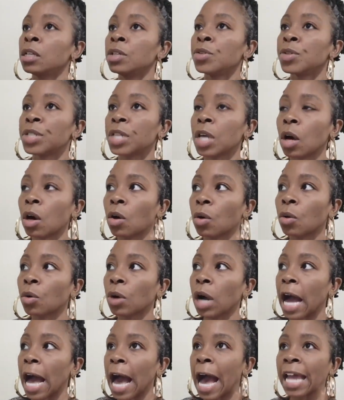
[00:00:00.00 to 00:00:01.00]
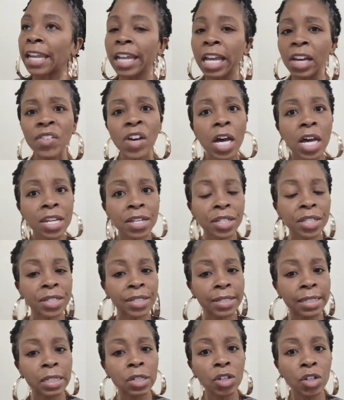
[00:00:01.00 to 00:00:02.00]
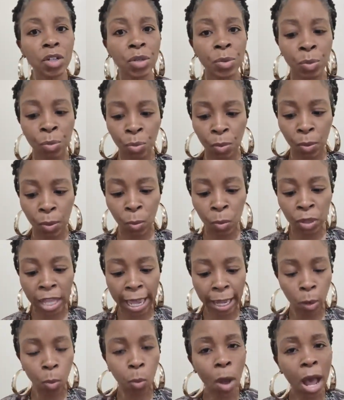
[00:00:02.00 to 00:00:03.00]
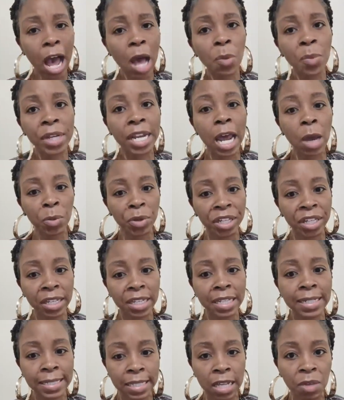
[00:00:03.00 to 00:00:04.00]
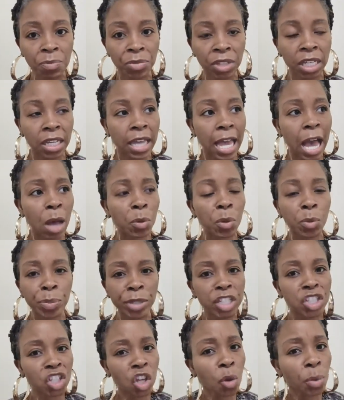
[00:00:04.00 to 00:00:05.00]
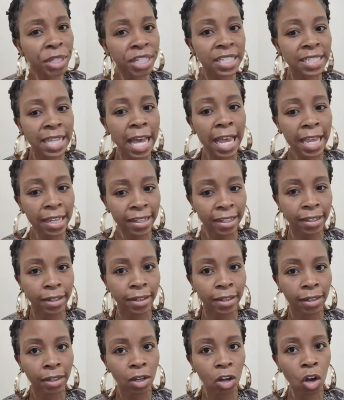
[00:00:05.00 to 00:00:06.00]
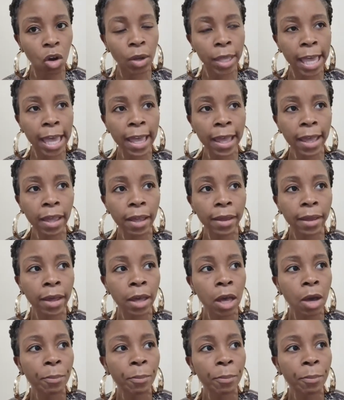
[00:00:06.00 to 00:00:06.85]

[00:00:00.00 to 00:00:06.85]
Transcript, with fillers: So I never understood like why when I would get something, I would be so excited. Okay.